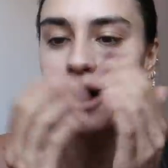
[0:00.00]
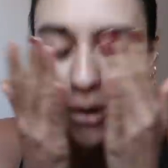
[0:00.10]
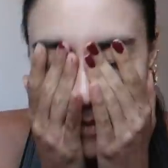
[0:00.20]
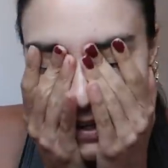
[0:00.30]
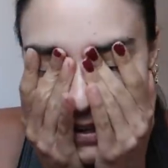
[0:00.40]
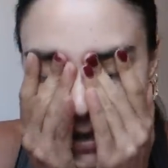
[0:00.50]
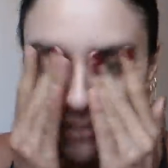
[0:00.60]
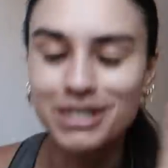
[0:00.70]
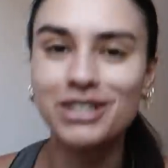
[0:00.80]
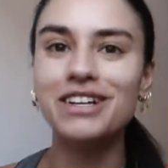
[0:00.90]
Oh my god,
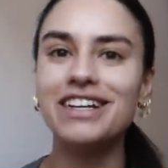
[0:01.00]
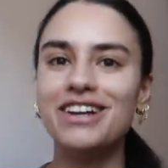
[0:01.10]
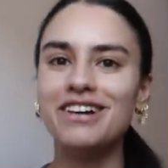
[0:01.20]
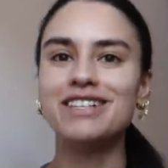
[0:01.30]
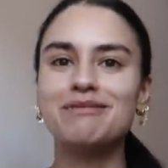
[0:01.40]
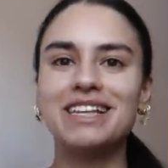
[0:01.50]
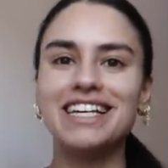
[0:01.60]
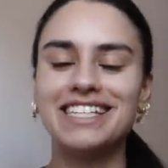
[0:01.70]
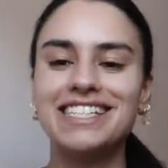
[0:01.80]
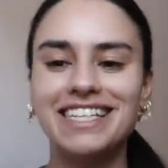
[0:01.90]
I'm so nervous but
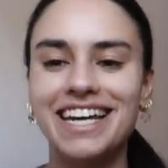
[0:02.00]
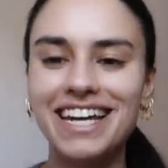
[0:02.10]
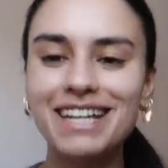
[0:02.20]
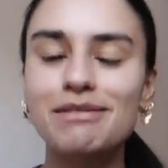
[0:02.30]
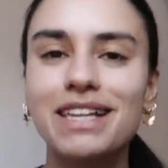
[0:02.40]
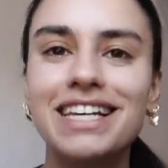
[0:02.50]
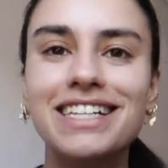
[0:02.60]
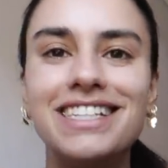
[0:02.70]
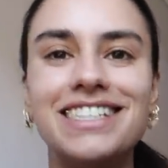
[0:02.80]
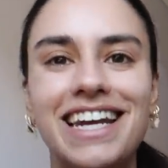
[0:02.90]
like scared but
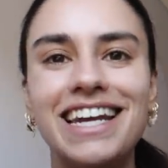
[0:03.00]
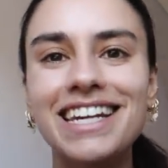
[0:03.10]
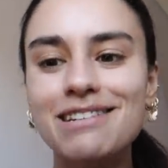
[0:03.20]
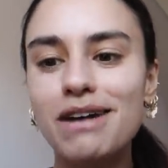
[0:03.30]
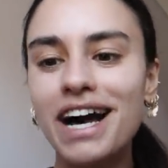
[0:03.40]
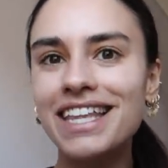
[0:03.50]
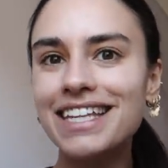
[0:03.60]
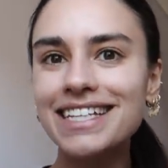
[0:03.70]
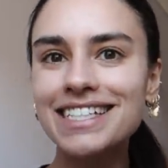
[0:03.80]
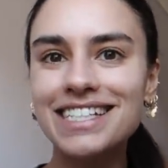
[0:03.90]
like jaded by
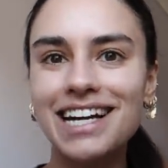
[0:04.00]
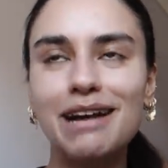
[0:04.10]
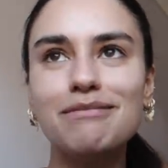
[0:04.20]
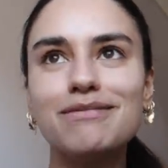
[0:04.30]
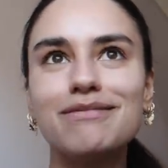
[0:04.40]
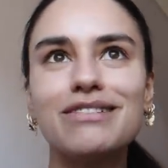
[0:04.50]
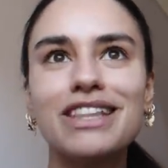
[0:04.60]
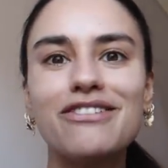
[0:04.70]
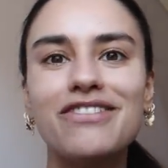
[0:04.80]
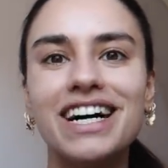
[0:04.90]
this.
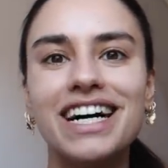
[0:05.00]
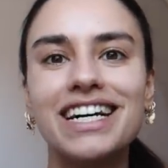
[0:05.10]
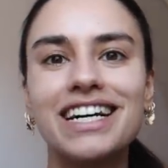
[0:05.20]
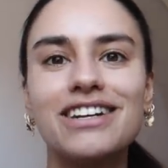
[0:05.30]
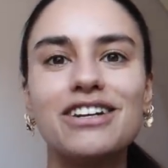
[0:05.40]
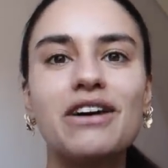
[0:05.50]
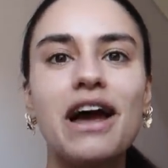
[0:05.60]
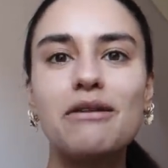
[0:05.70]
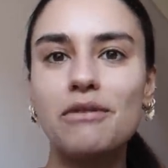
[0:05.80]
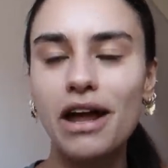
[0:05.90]
What the fuck? I don't know
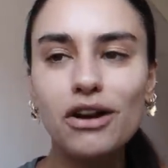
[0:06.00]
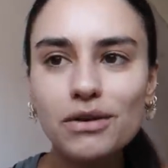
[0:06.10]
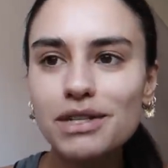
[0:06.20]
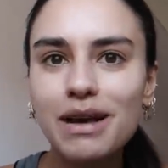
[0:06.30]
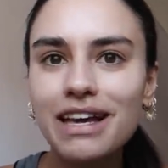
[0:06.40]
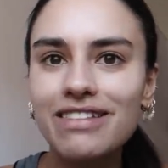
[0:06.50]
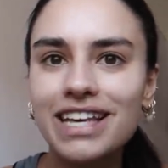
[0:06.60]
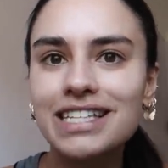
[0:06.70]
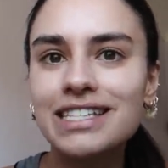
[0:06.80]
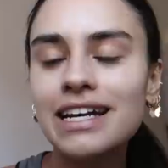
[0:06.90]
what to make of
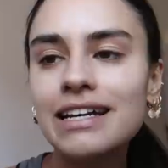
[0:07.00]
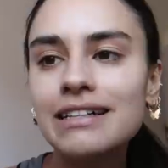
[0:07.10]
this.